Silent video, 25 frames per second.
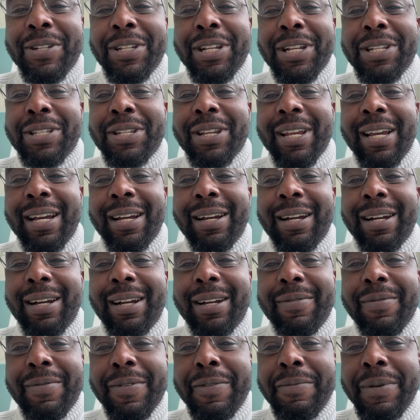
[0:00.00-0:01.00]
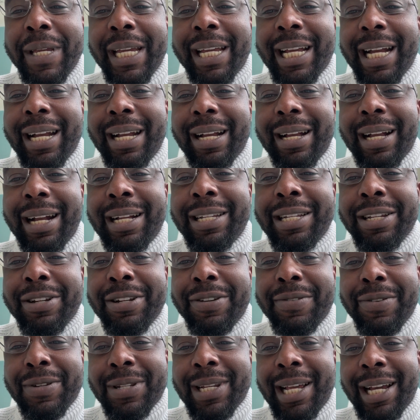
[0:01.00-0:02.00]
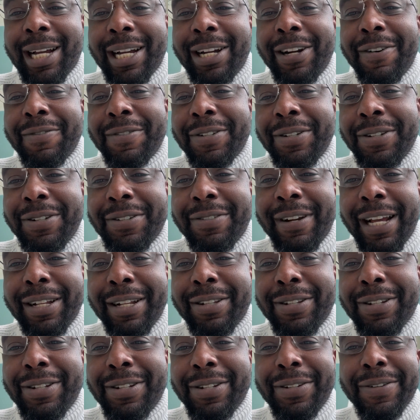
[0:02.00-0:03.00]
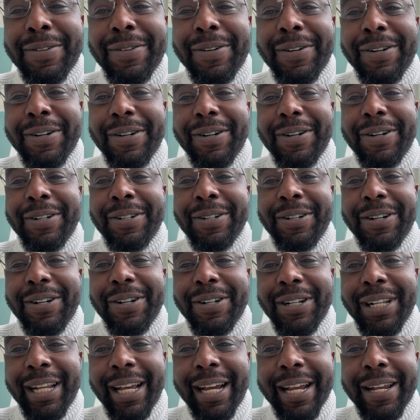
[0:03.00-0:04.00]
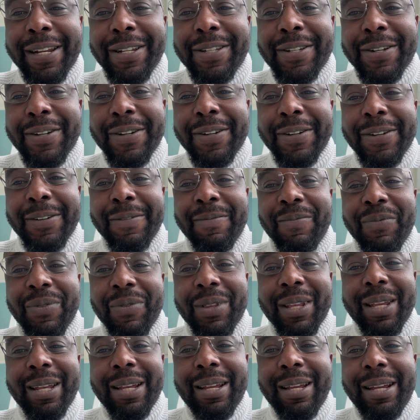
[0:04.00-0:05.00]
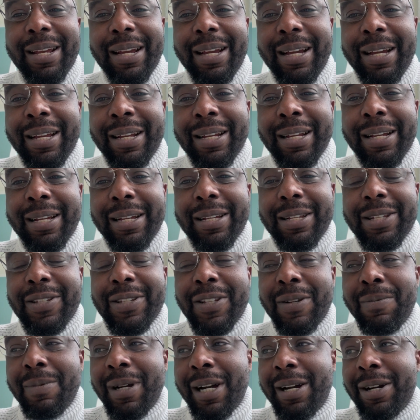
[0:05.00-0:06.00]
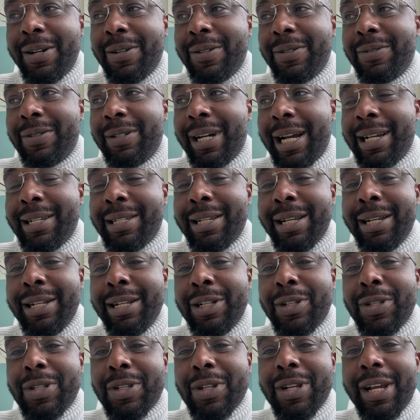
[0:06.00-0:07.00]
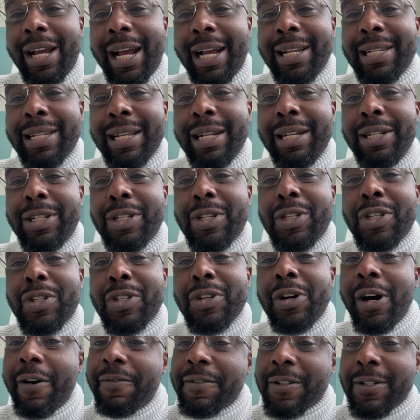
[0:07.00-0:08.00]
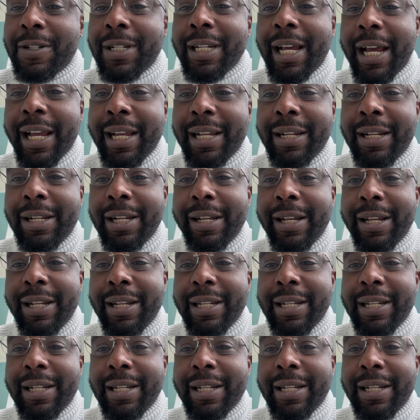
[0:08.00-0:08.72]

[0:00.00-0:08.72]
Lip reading: It was just me catching cues like I often try to do online. So, and somehow I said it so often that it